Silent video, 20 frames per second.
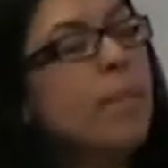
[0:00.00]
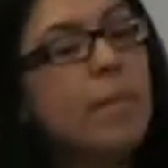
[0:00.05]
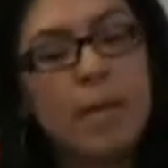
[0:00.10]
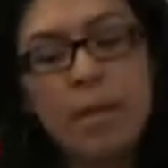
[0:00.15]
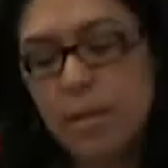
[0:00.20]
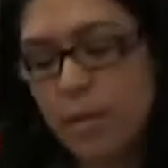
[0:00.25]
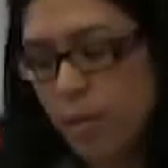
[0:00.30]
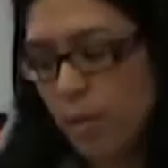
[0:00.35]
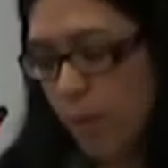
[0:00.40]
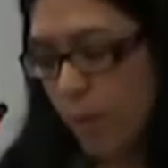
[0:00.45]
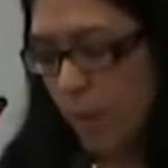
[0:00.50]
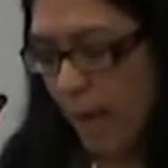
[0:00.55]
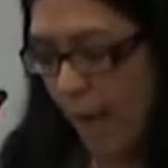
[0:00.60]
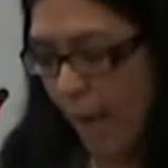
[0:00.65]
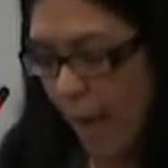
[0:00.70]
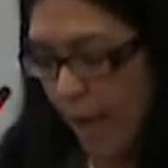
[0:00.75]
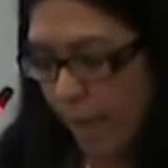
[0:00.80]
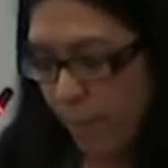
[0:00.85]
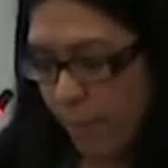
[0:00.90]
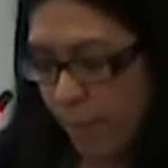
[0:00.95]
So what
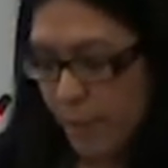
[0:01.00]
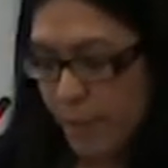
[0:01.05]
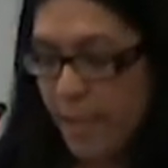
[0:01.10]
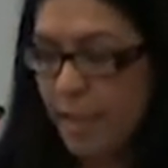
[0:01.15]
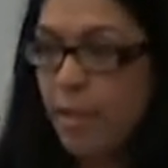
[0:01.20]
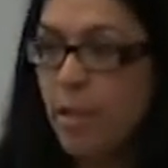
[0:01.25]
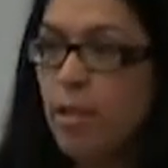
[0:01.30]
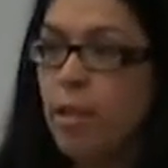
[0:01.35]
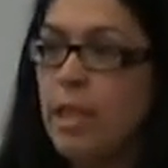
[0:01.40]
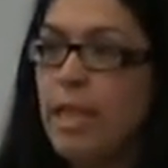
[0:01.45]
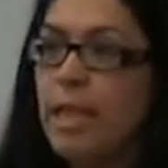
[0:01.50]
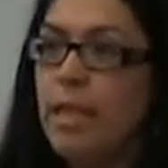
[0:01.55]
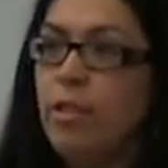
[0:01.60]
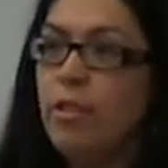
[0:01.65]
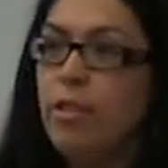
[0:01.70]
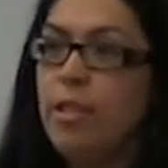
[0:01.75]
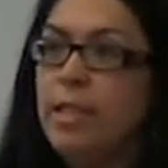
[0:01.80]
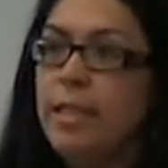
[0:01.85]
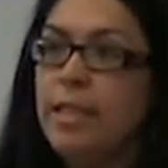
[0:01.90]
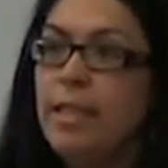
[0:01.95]
I'm particularly
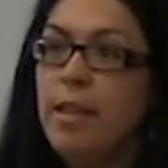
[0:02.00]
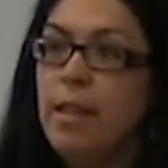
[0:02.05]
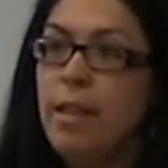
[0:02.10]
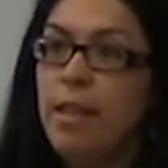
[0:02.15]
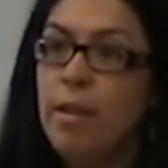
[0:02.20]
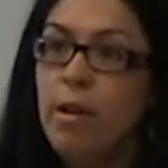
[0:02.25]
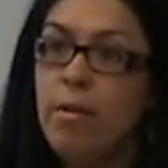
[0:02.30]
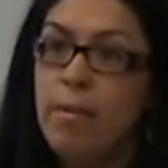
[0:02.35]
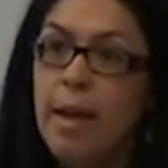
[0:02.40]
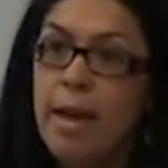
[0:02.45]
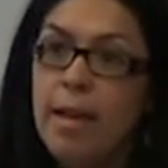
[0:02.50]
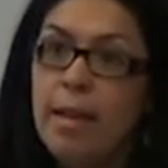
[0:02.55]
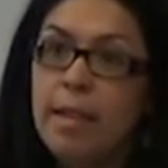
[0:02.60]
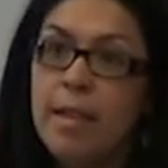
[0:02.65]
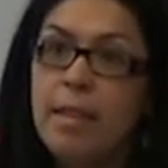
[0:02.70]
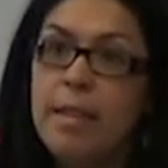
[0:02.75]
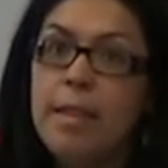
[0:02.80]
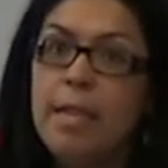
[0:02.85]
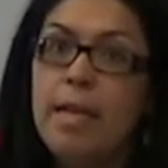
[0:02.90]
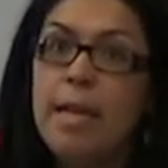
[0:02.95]
interested
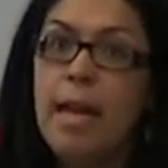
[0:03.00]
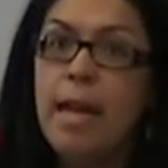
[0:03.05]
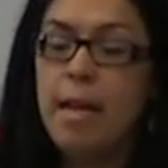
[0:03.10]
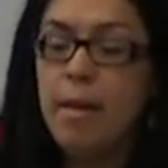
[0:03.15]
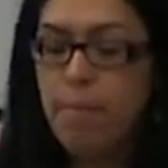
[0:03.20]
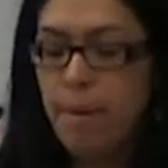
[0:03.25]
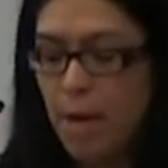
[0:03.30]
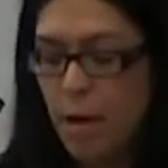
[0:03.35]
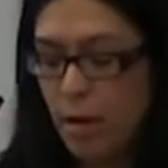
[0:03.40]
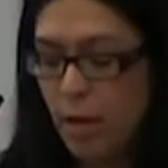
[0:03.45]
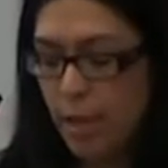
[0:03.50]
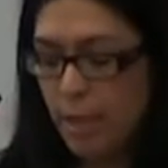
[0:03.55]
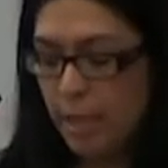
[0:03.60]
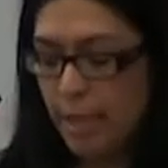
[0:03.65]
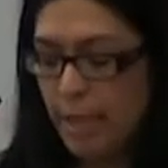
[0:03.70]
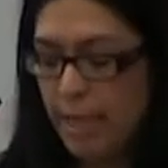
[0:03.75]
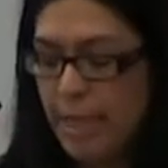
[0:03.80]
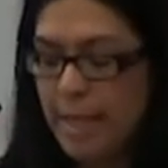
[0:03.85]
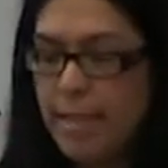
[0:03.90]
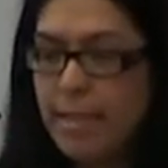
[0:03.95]
theoretically and
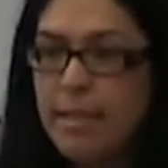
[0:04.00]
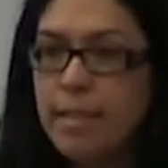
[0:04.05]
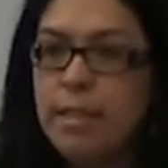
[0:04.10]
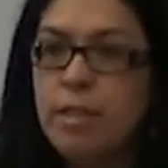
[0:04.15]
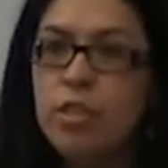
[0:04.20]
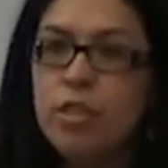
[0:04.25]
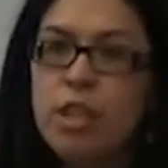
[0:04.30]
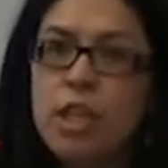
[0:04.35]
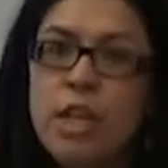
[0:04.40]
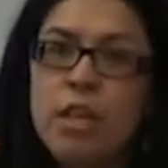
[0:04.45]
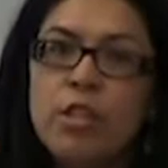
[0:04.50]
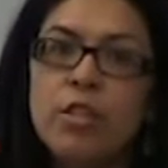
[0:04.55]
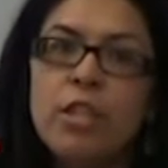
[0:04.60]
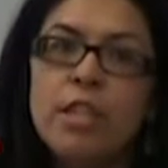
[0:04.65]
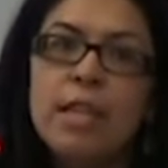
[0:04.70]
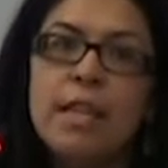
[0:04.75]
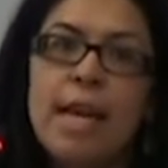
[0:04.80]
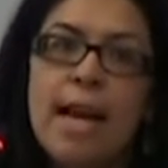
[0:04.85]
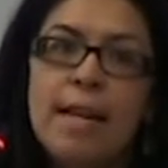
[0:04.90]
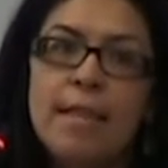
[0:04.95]
empirically is this
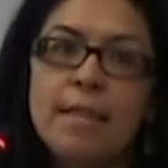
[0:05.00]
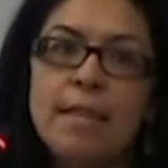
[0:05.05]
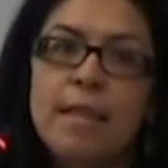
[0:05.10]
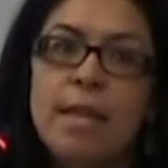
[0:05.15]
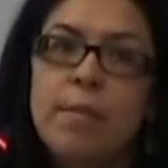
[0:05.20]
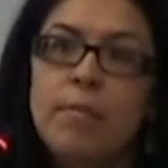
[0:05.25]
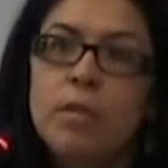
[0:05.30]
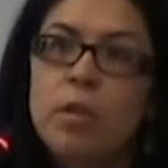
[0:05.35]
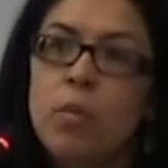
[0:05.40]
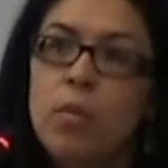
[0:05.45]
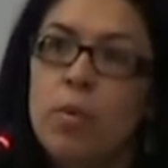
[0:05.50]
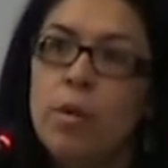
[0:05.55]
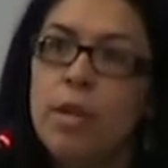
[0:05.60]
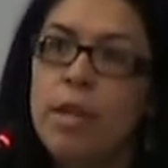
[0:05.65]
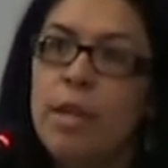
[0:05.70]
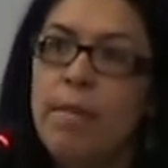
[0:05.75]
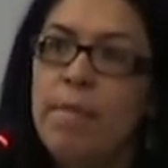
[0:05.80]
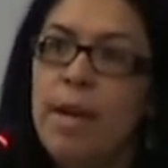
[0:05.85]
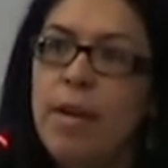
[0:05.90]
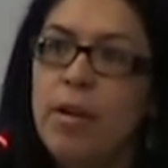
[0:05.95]
changing landscape to work
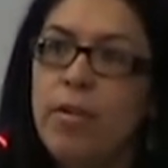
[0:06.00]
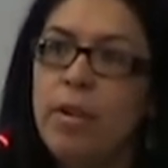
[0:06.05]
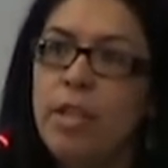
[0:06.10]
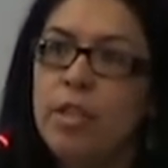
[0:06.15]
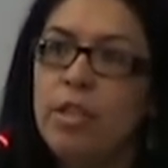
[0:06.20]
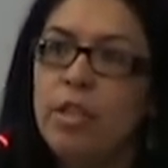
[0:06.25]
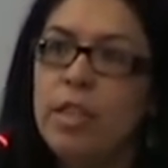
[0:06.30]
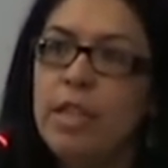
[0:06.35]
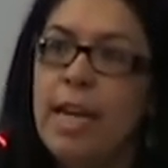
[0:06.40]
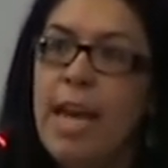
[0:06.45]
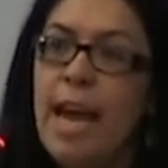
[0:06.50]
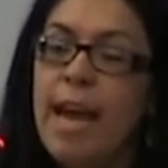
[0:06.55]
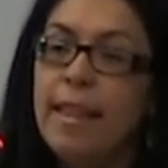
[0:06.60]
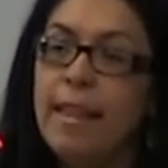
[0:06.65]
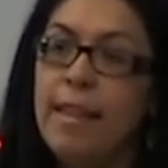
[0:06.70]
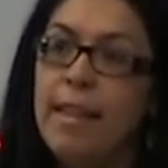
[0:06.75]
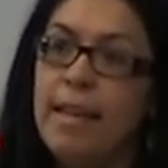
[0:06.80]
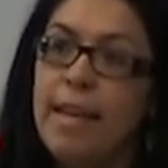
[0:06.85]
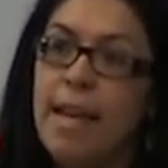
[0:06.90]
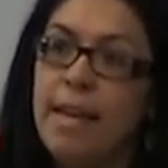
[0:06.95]
in migration at
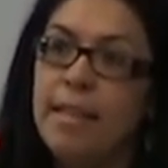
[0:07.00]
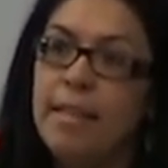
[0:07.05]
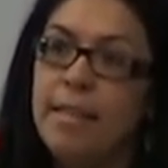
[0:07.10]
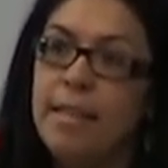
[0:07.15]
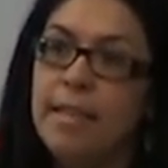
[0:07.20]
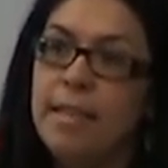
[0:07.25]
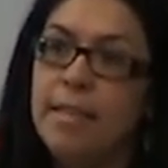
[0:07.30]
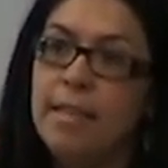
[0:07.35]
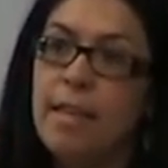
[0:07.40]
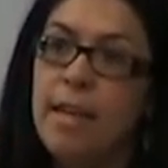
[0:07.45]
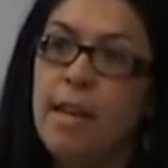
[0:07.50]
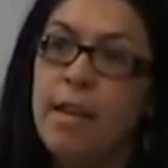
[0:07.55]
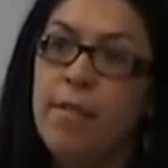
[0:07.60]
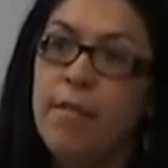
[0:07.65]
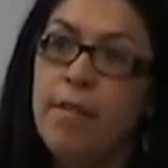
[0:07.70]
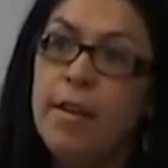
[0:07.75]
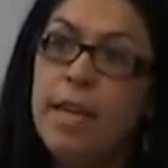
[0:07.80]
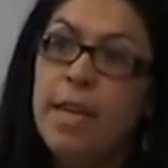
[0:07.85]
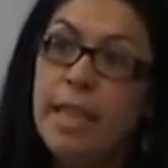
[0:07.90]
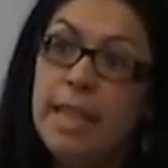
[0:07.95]
the nexus of
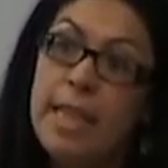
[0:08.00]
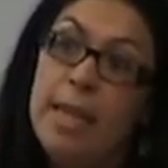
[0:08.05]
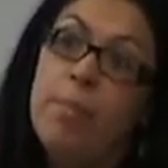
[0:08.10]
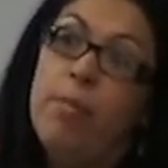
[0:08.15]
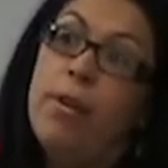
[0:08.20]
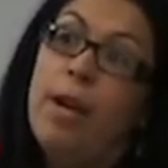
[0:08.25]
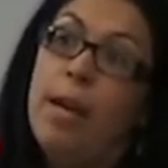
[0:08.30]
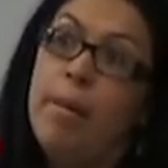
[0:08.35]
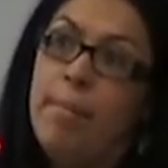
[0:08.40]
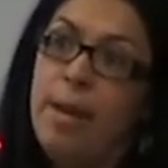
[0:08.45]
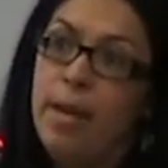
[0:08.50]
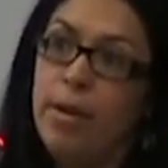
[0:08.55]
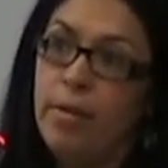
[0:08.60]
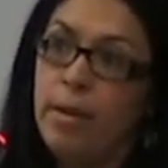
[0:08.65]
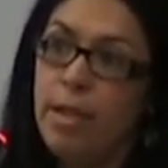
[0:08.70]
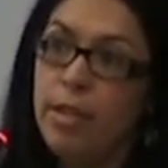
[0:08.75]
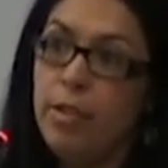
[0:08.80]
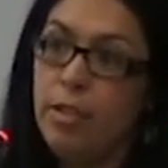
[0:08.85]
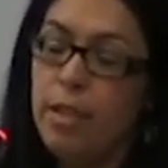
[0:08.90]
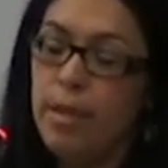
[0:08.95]
labor and
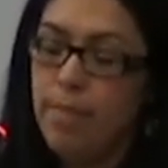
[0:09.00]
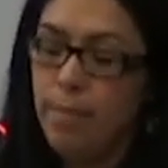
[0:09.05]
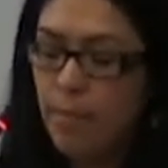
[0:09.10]
migration.